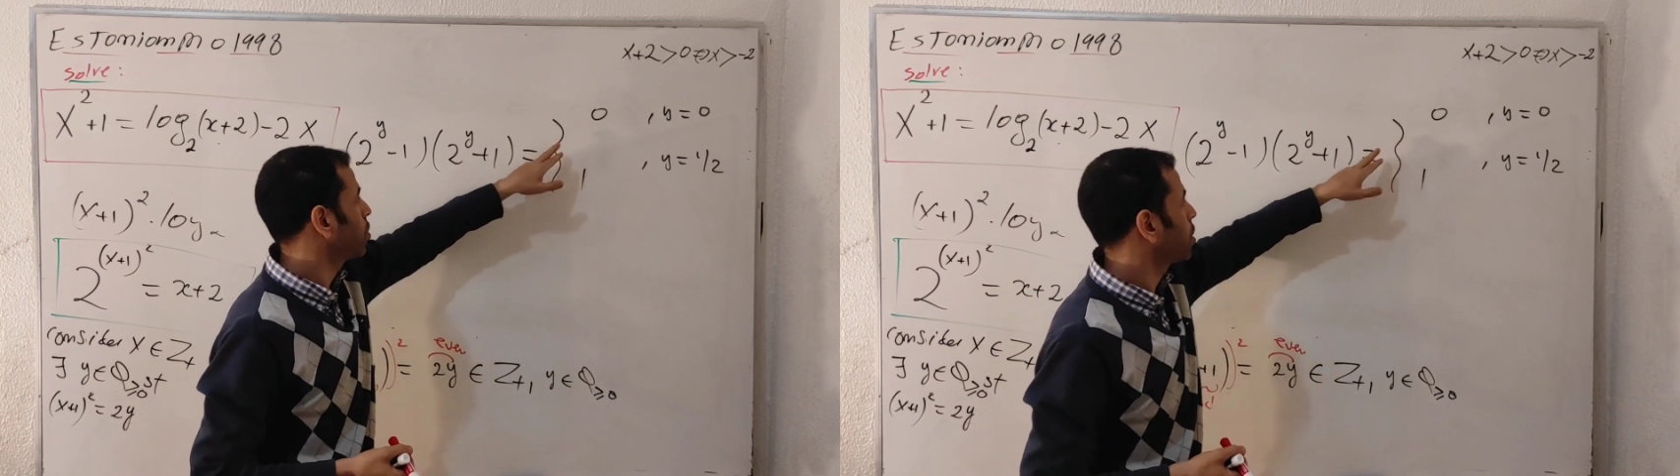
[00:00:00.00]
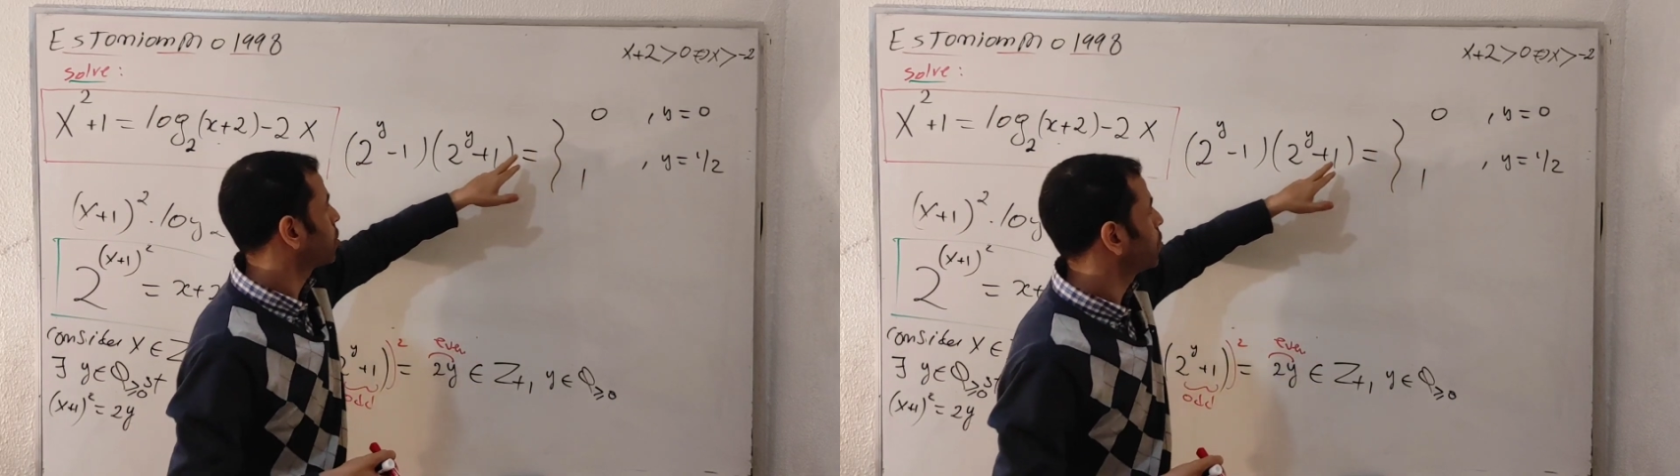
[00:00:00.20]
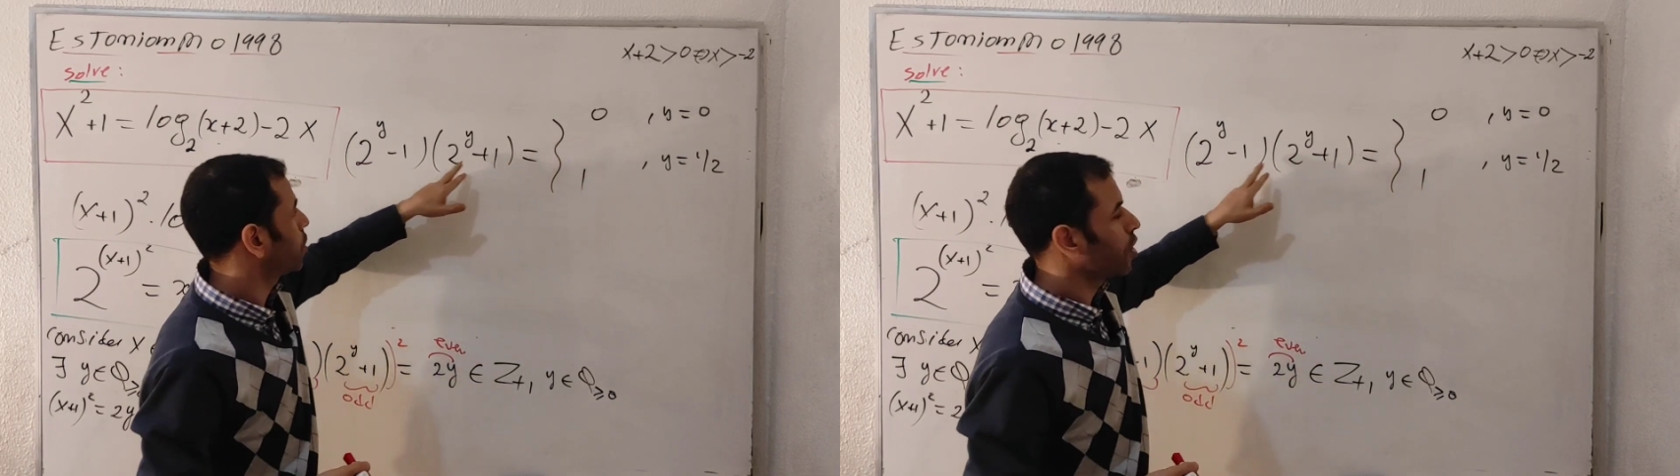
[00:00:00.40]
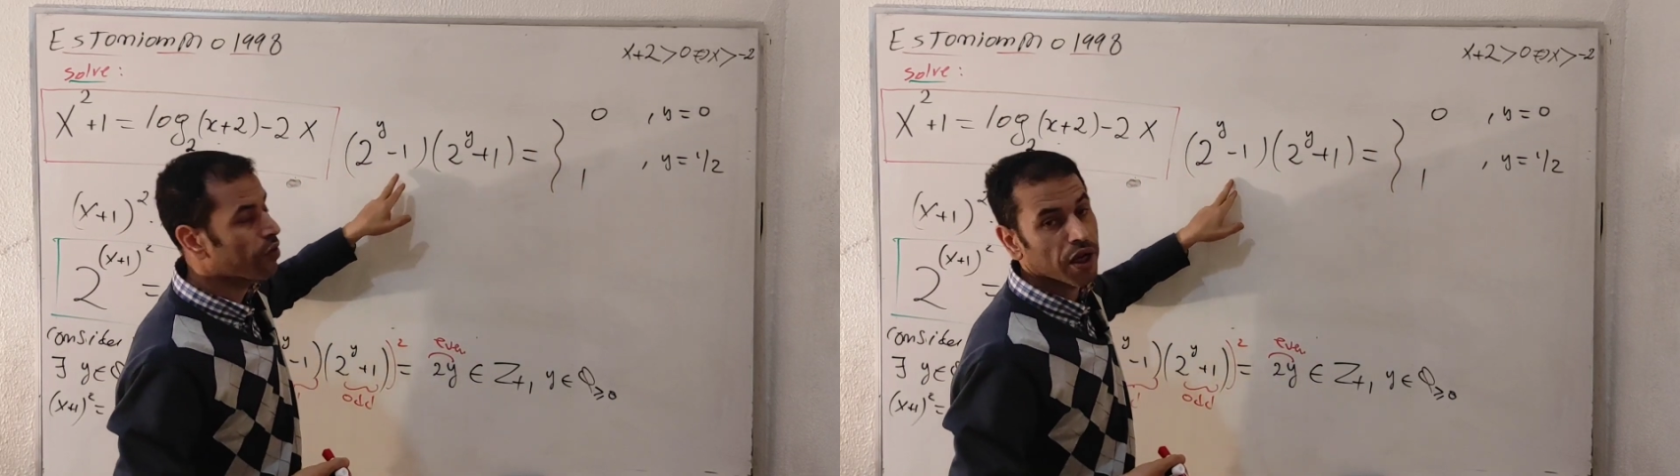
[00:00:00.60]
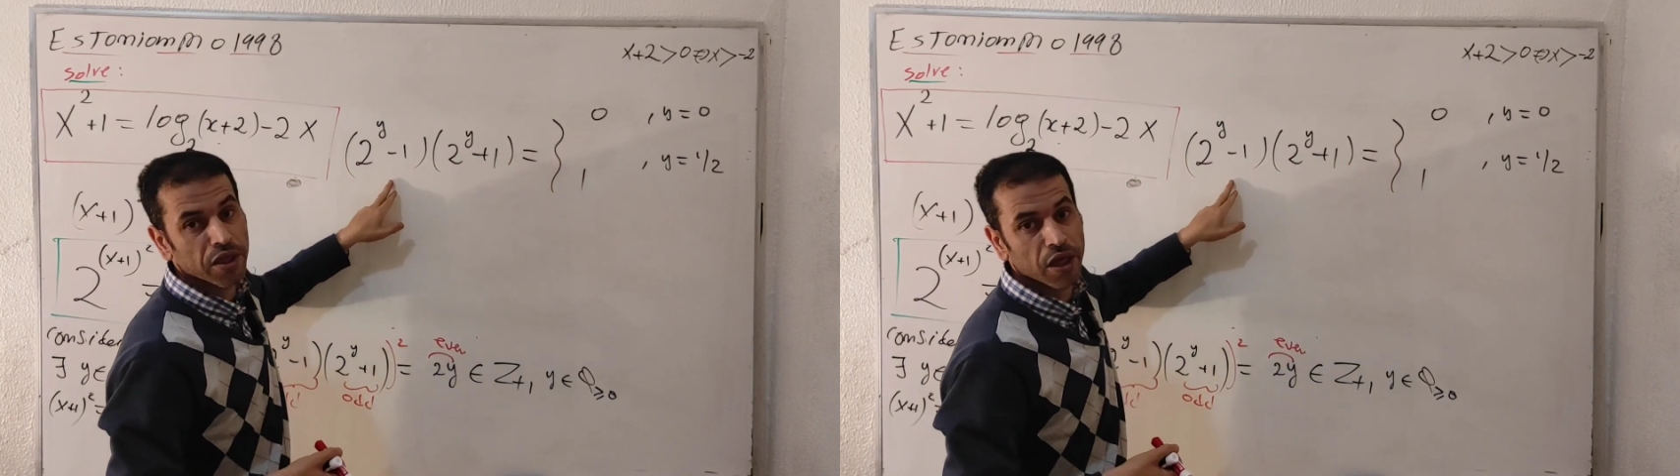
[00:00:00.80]
that means the
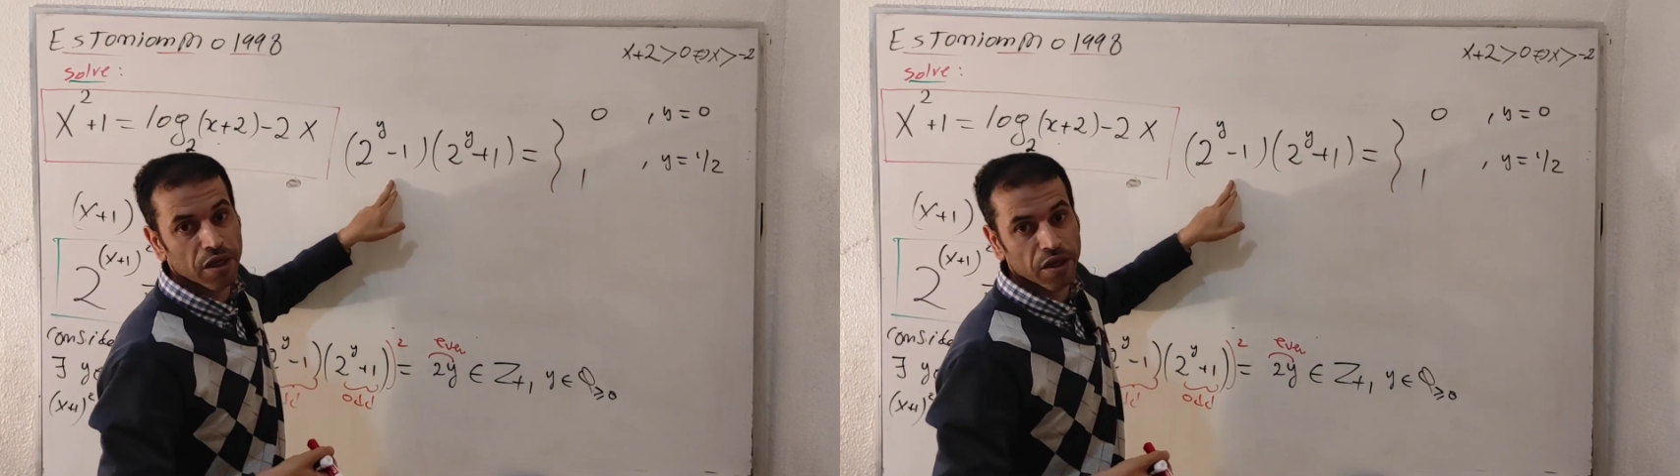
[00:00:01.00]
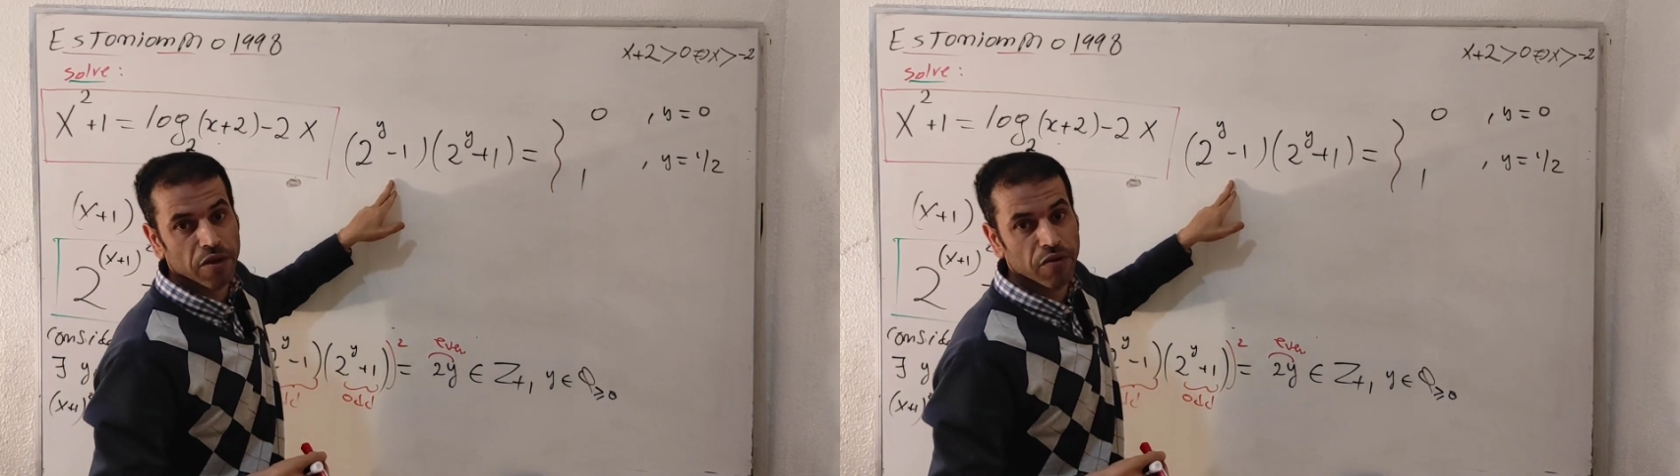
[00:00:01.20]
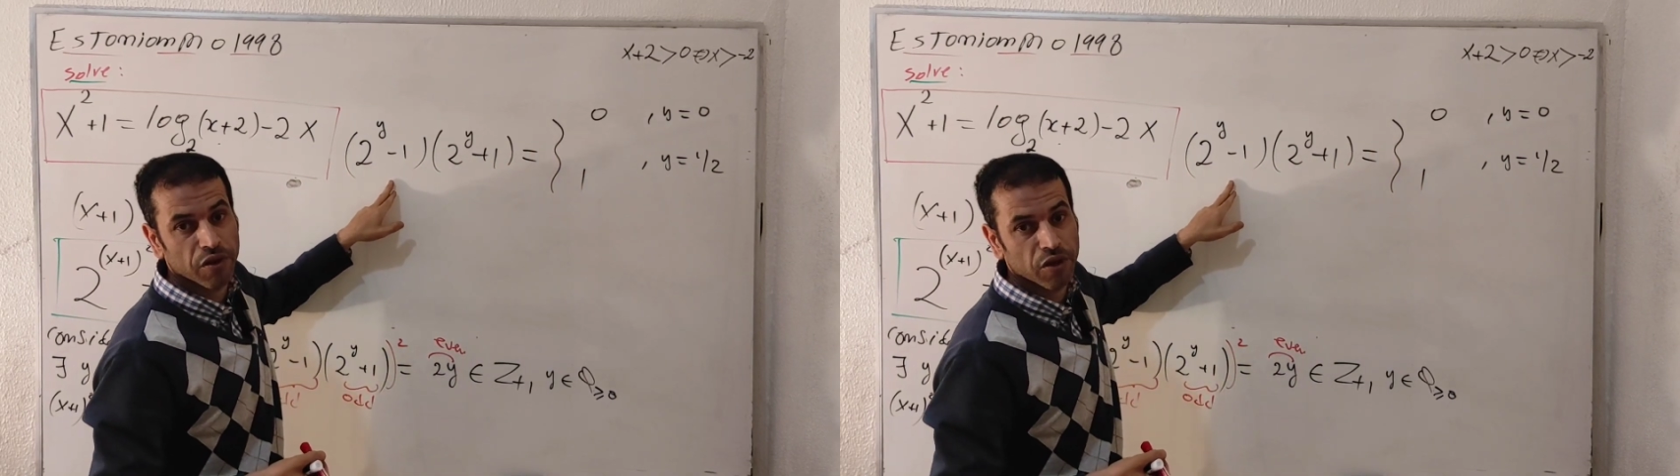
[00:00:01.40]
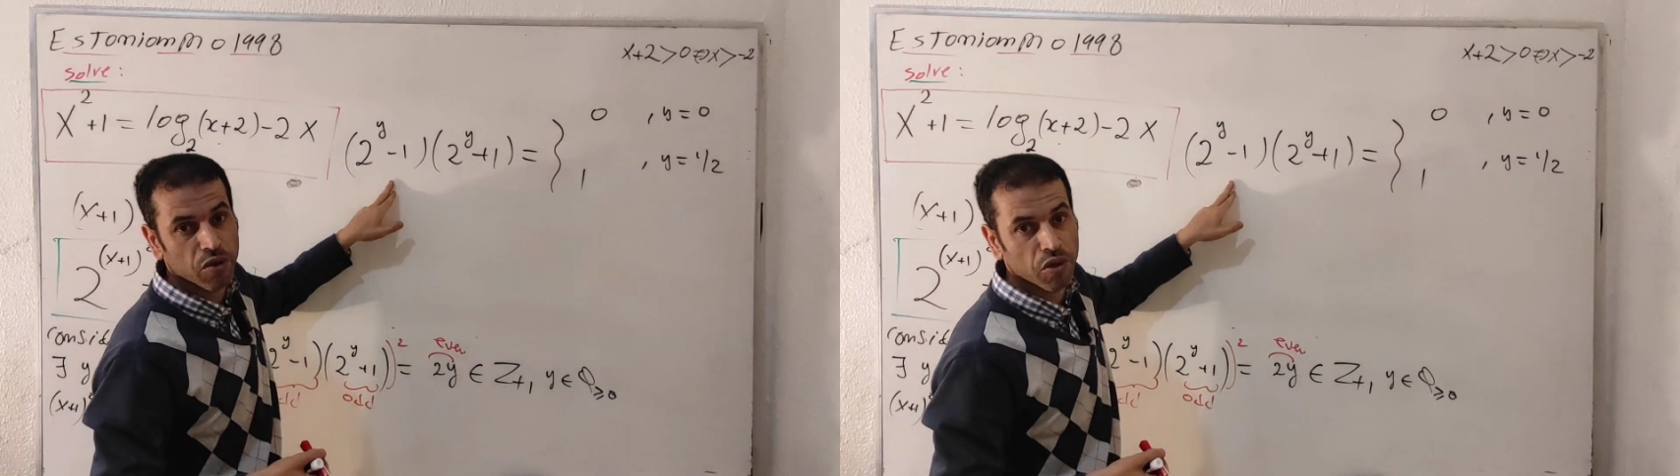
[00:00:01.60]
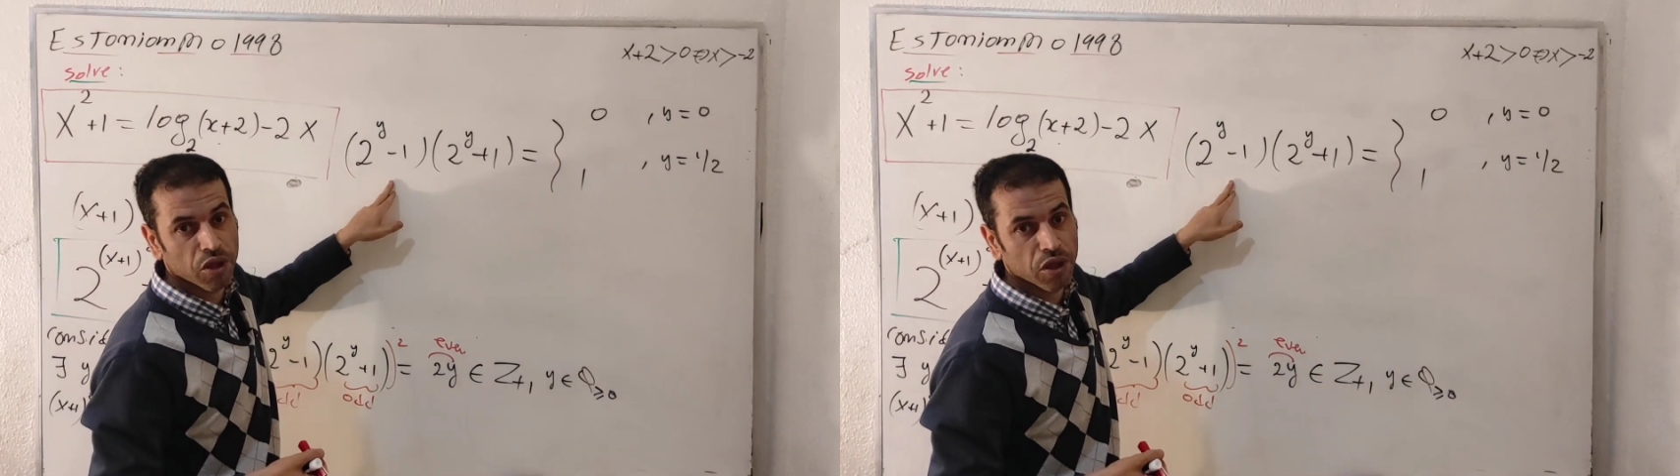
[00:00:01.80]
left hand side of this
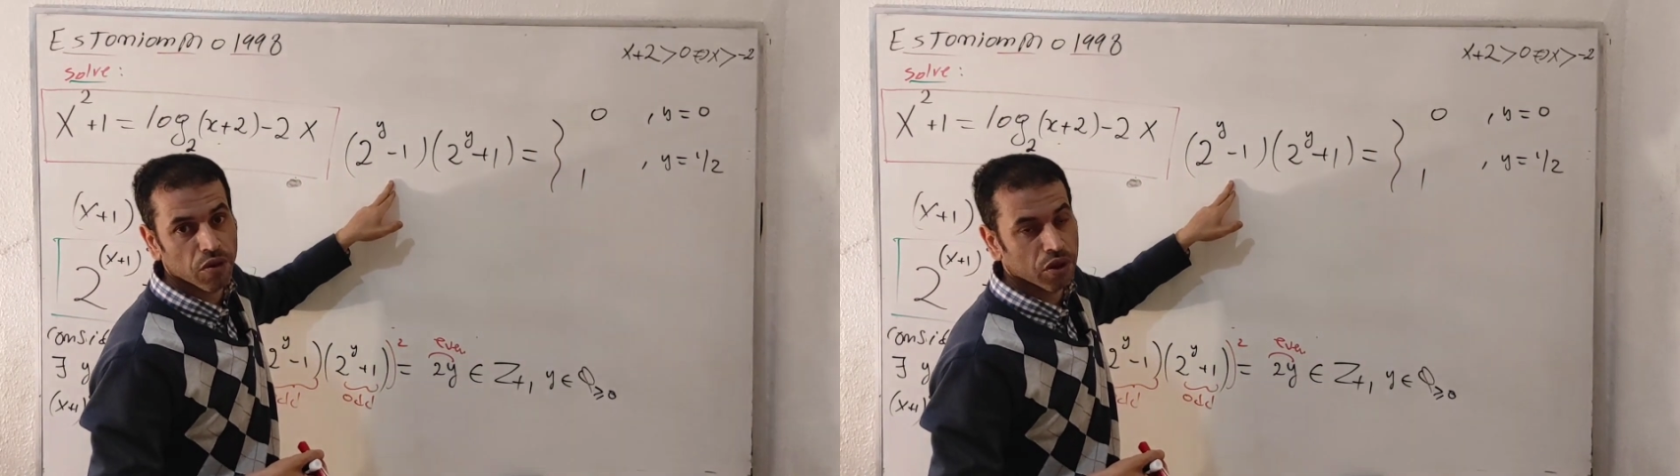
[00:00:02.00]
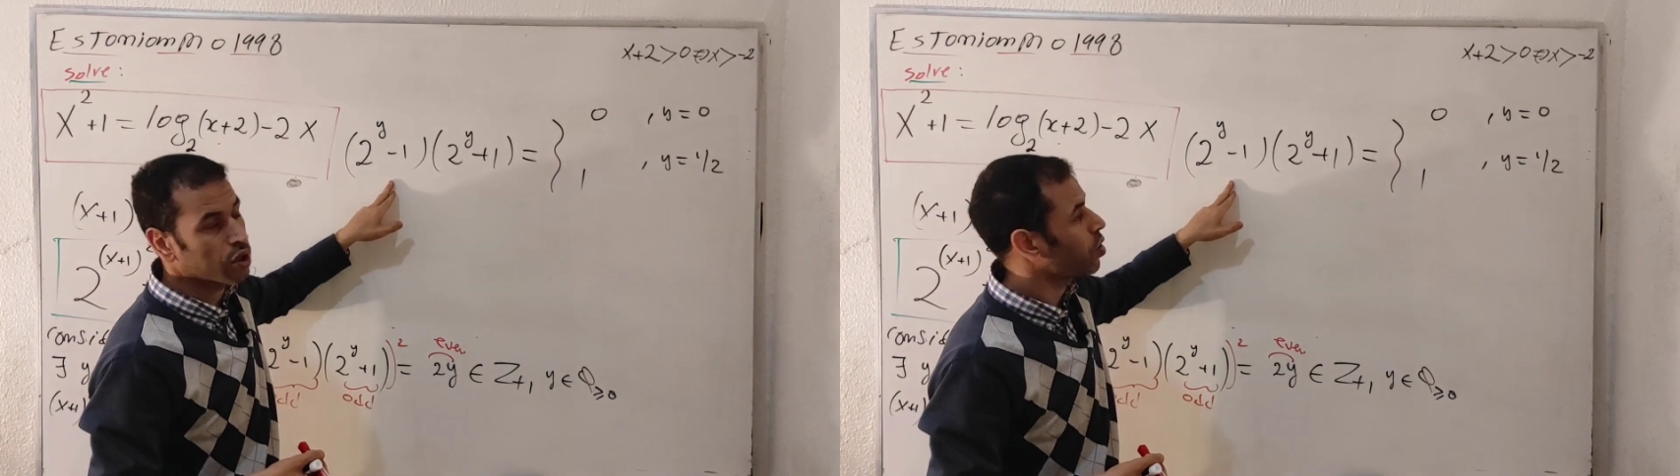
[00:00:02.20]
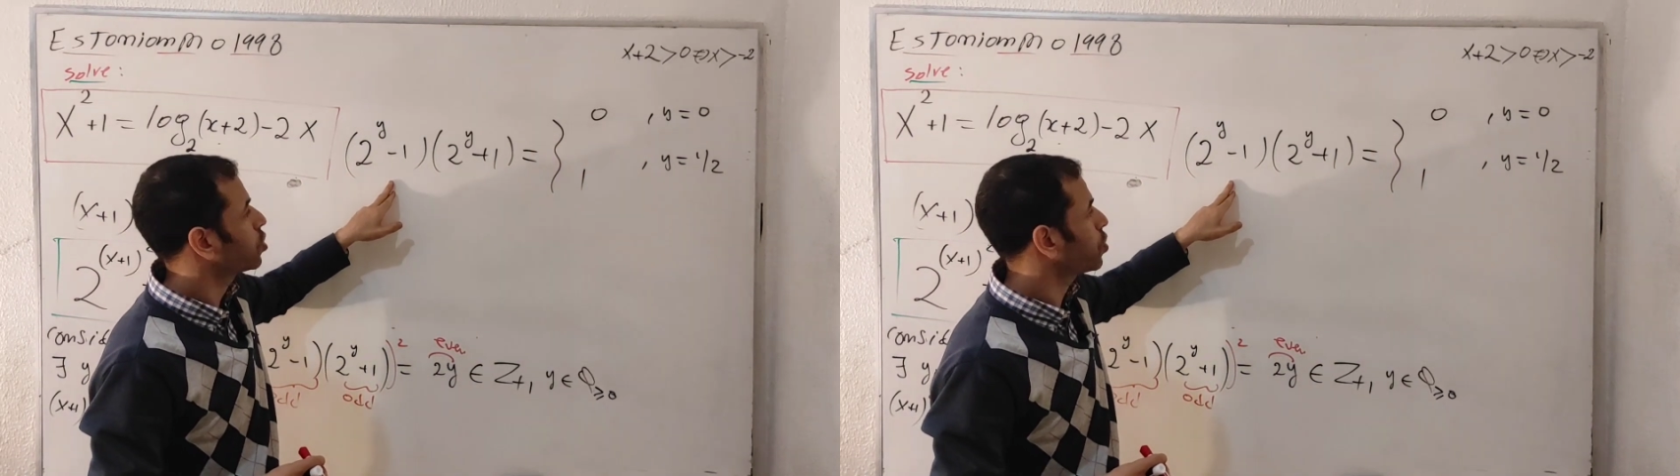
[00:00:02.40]
equation equals 0 as